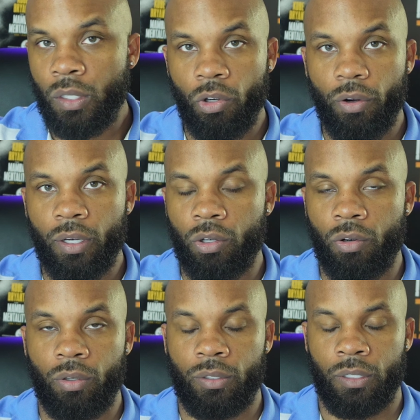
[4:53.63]

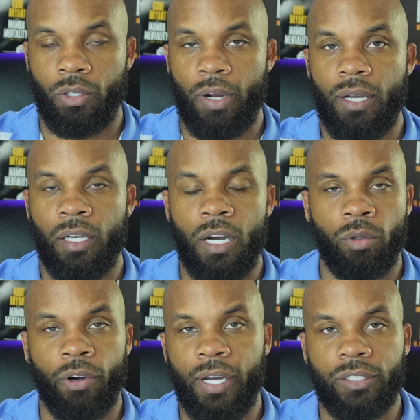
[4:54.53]

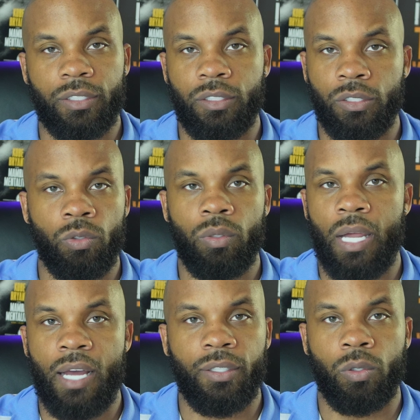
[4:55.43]
Granger, the
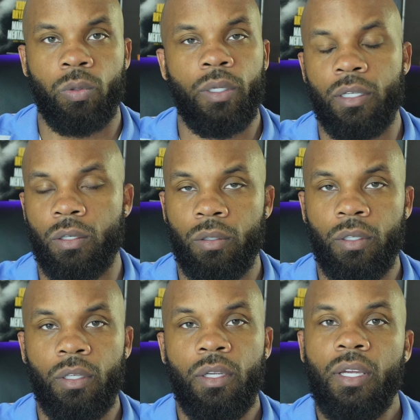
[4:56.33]
Uline, the Quill,
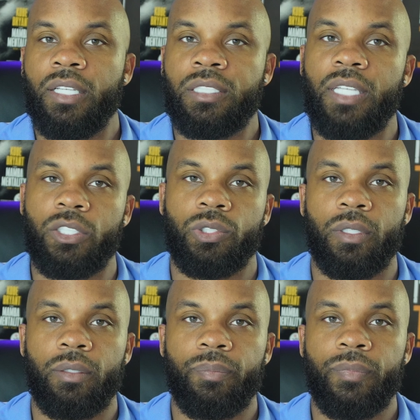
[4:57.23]

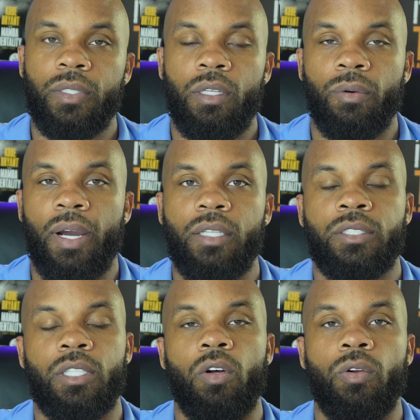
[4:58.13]
etc. Right?
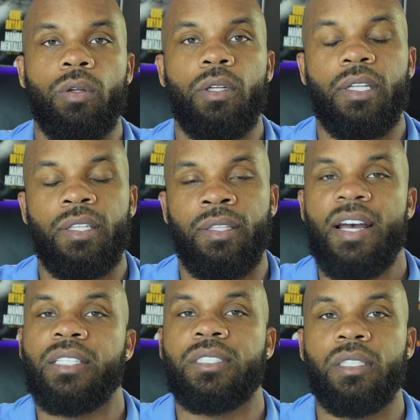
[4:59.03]
So
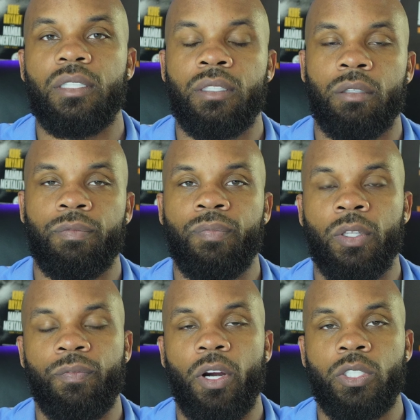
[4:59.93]
that's
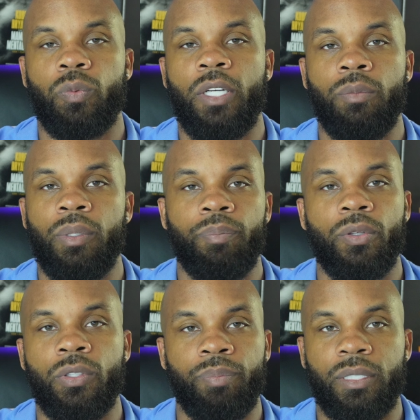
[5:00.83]
the first way you've been
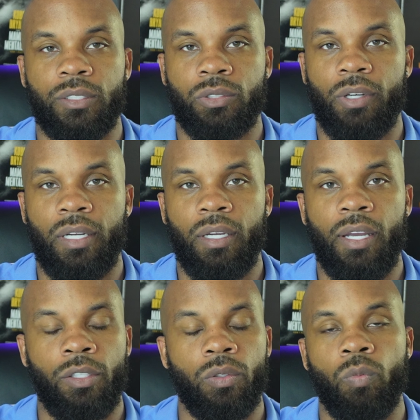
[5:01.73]
building business credit,
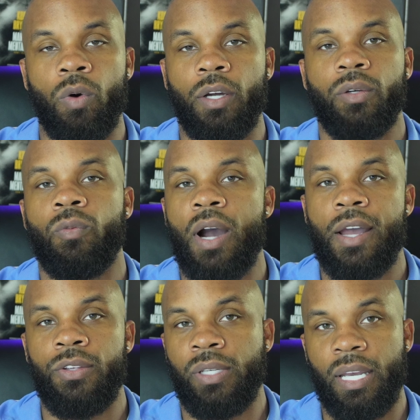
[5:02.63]
and you wonder
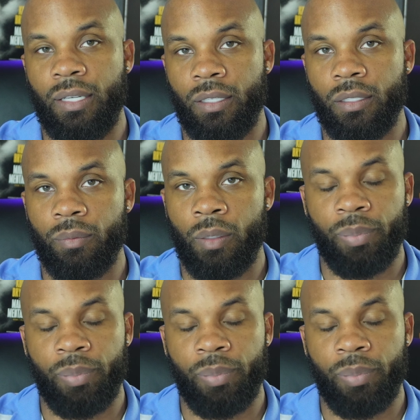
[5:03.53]
why you can't get a